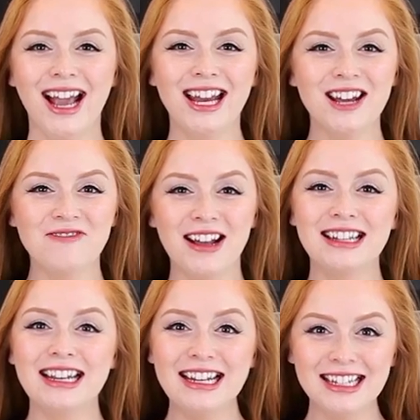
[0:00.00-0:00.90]
And I find
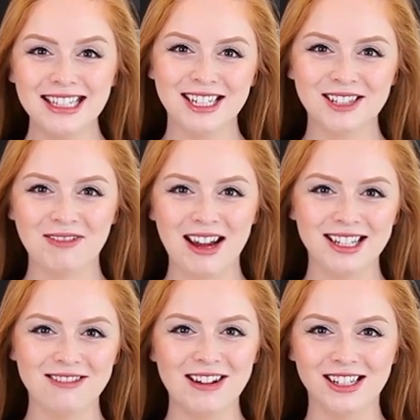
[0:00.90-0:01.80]
the easiest way
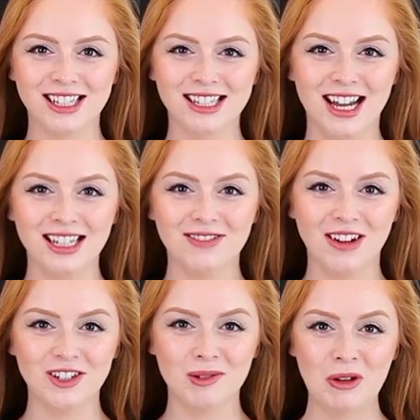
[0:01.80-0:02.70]
to arrange the sliced
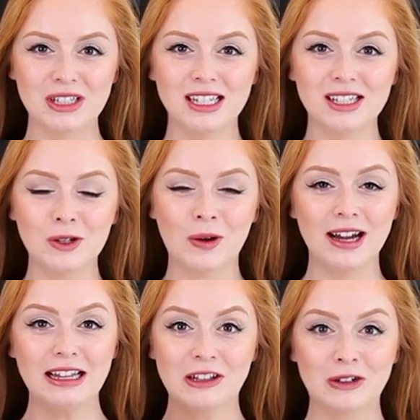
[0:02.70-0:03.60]
vegetables is to
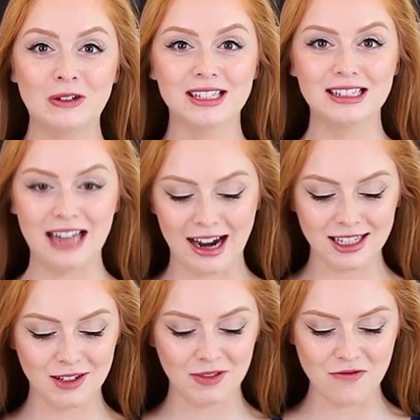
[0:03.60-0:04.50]
create little
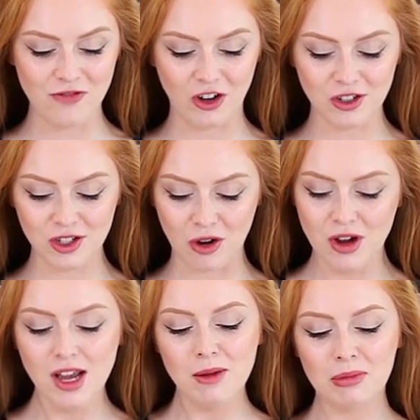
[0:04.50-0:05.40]
stacks of them first. So
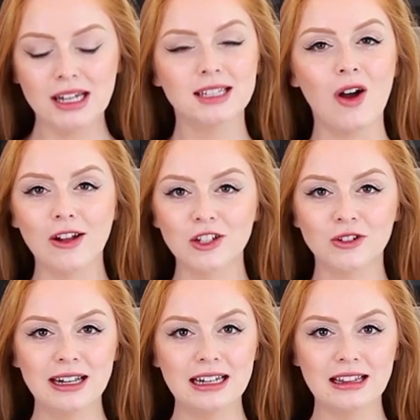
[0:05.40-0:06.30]
place
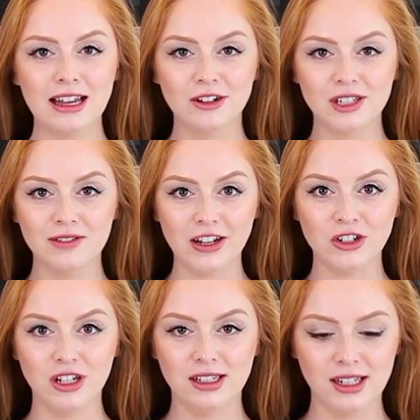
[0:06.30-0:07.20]
alternating layers of
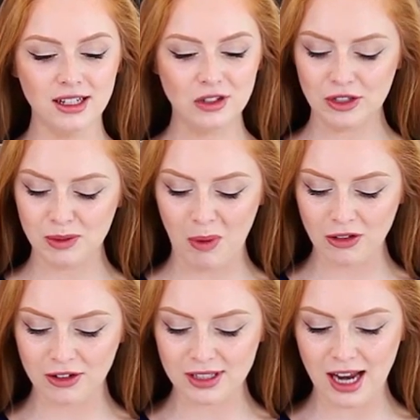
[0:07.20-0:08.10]
veggies into small
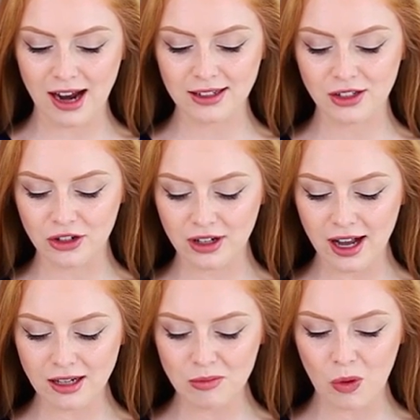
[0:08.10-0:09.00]
little stacks on your
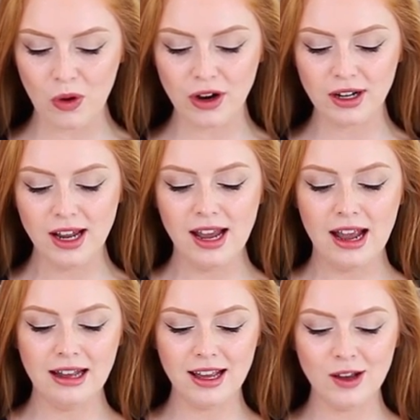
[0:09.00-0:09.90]
cutting board.
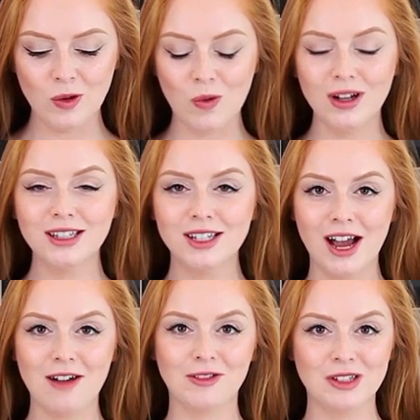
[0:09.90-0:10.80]
And then once you
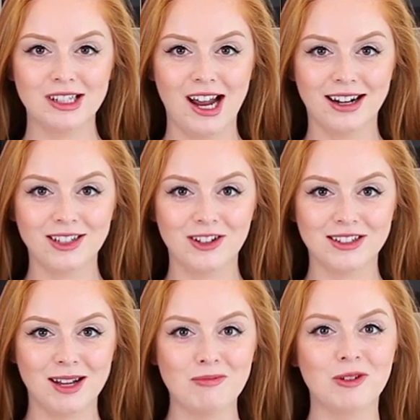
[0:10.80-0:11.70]
have those stacks all
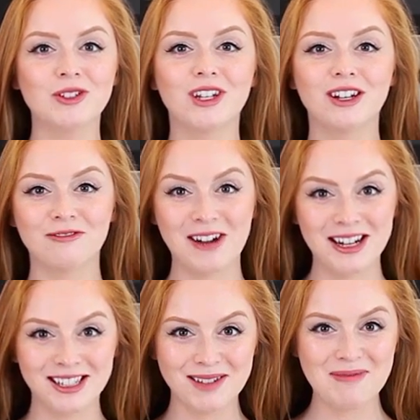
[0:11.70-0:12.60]
assembled, you can
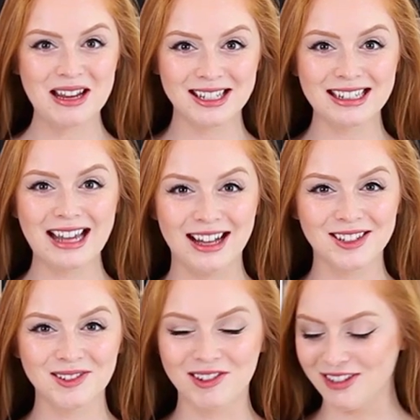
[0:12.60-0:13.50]
arrange them into the
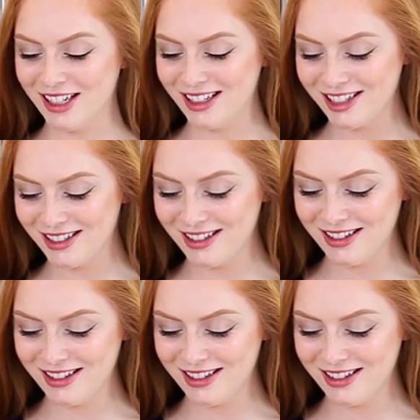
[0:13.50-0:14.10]
casserole dish.